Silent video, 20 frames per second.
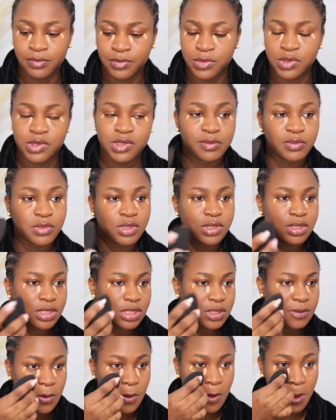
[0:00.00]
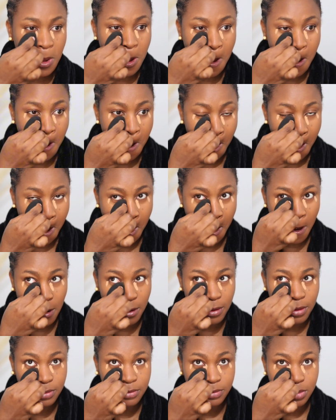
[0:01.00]
So I'm using a sponge.
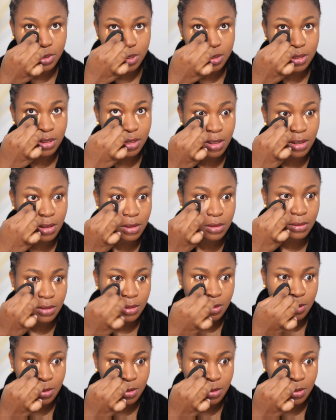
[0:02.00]
Blend that out.